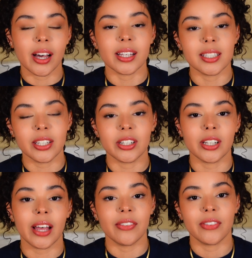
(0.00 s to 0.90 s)

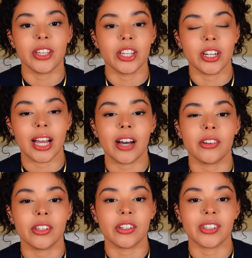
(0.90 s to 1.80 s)
until I figure
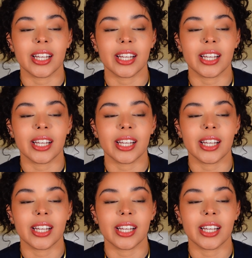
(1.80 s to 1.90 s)
out, you know,